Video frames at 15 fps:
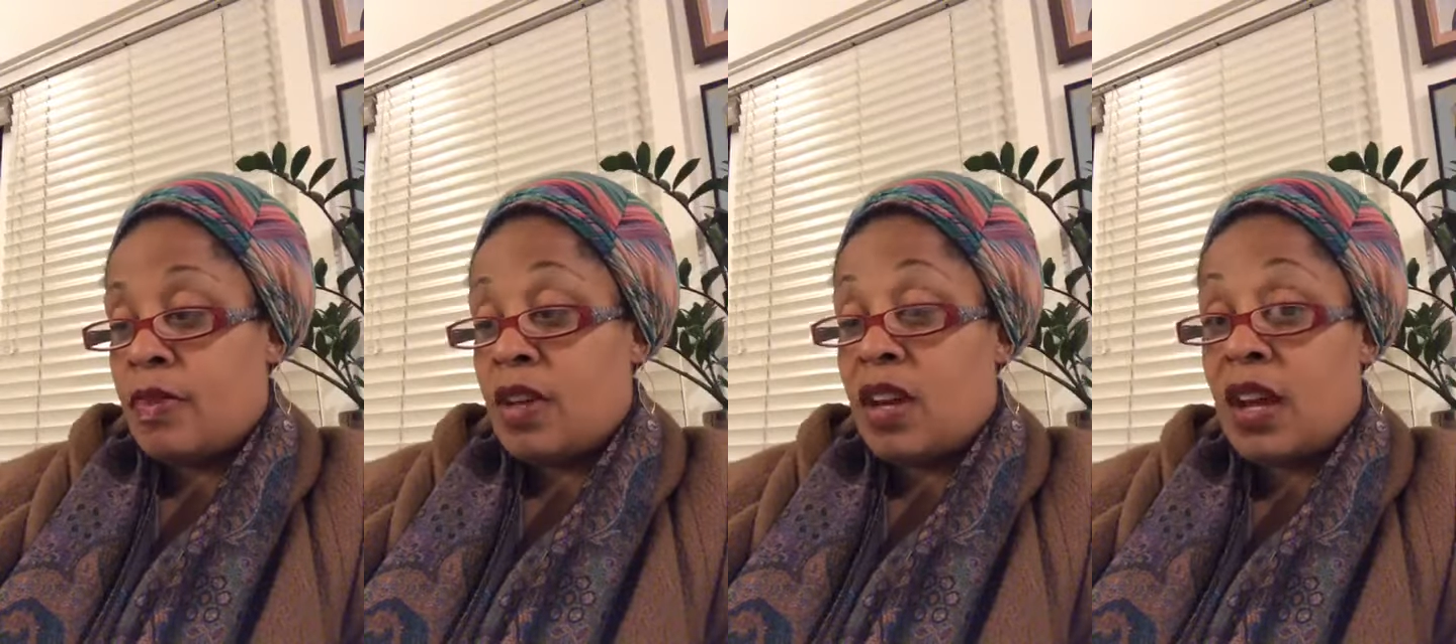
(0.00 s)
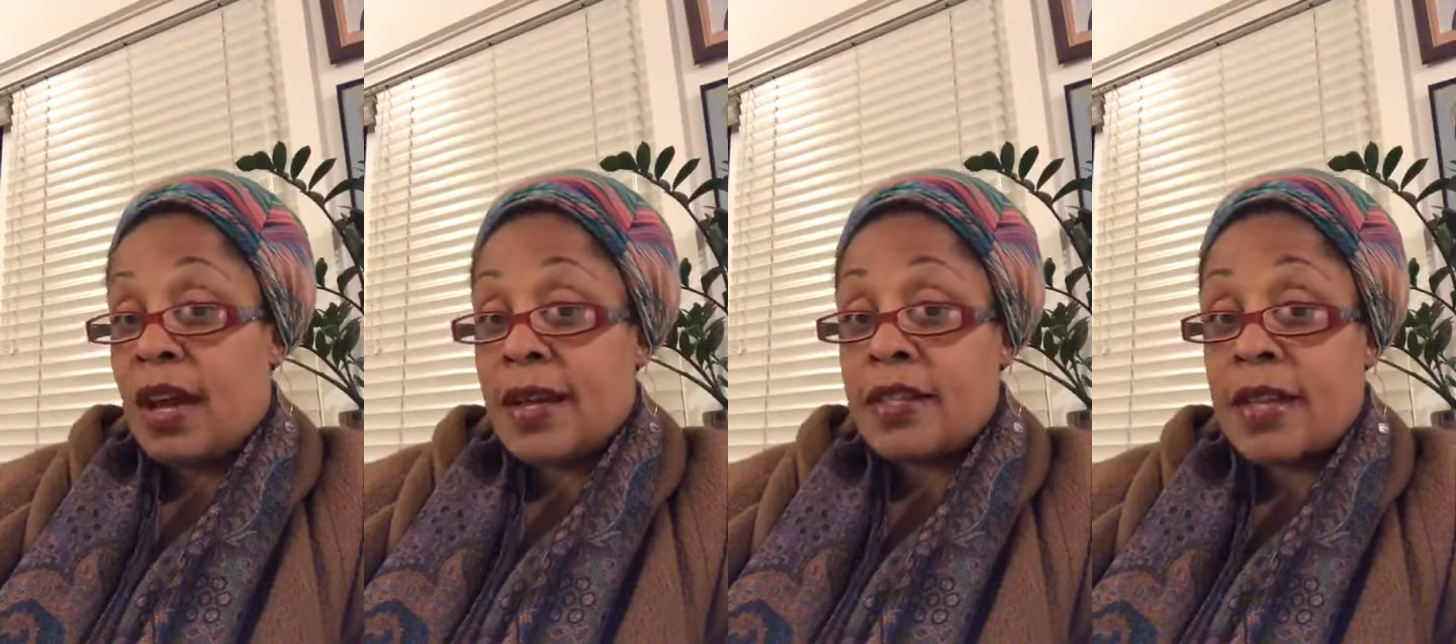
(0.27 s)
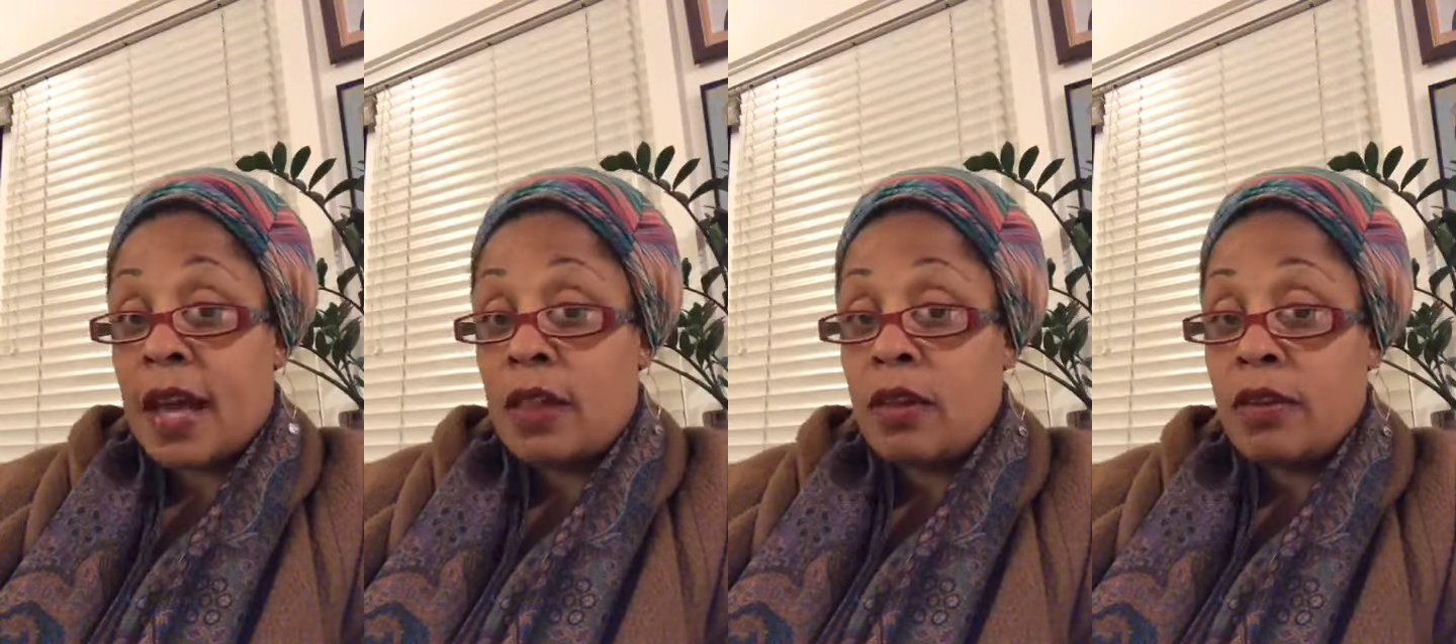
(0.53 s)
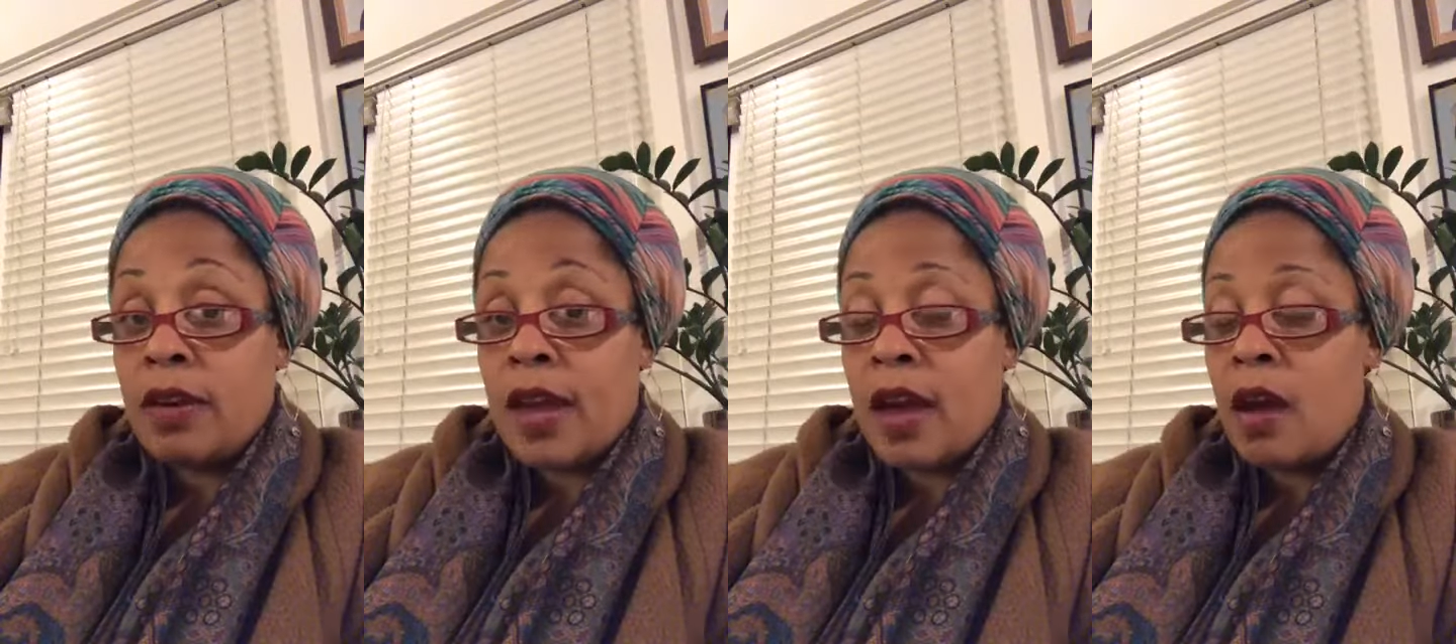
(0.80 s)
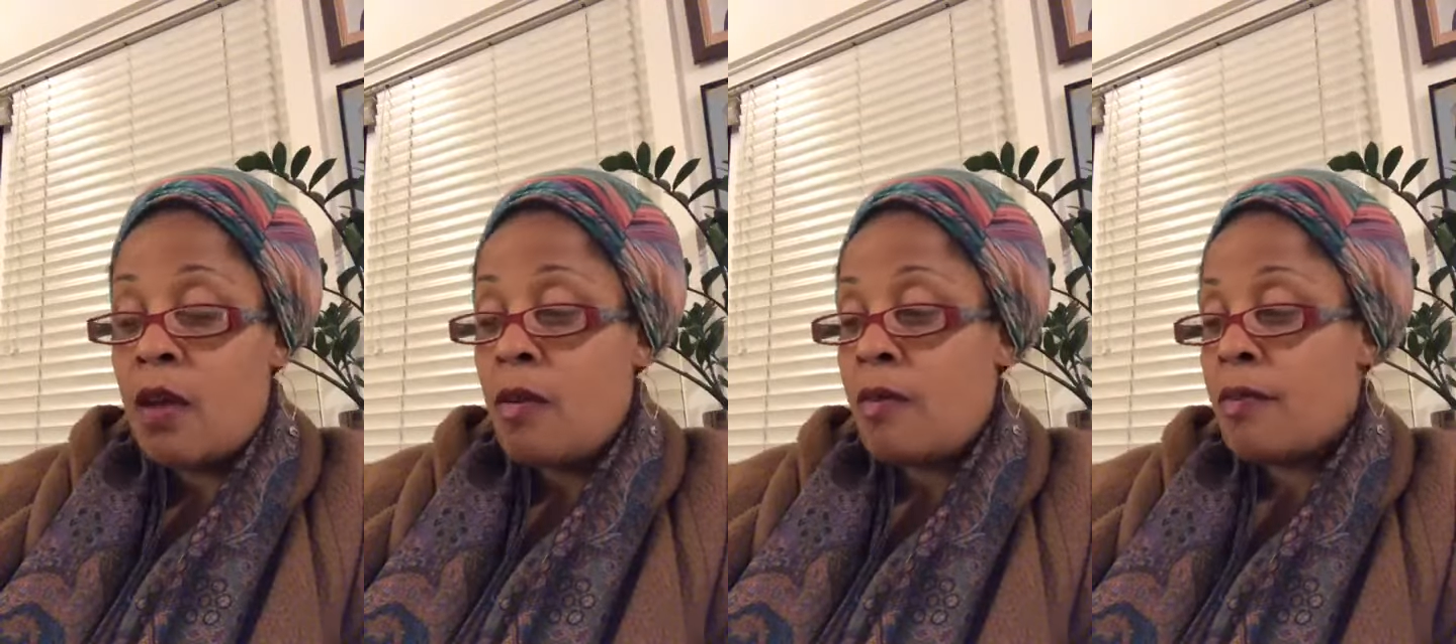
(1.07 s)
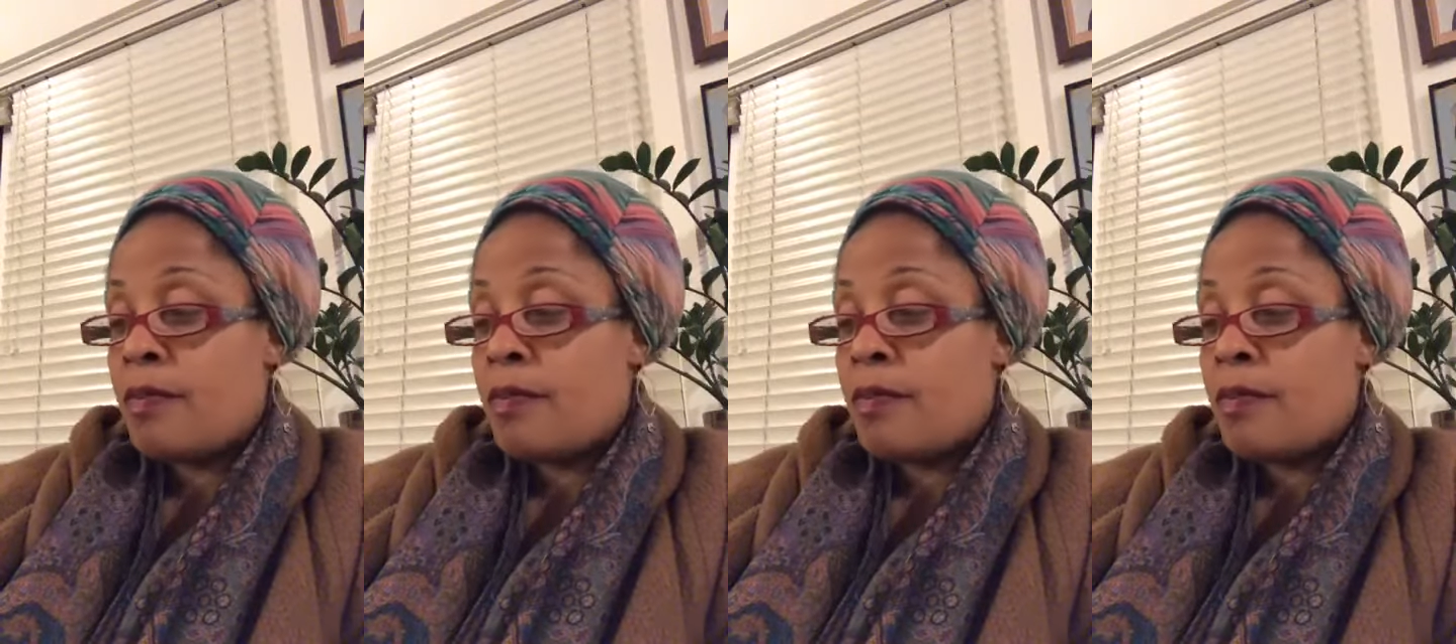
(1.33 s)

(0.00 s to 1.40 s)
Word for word: Can I tell her now?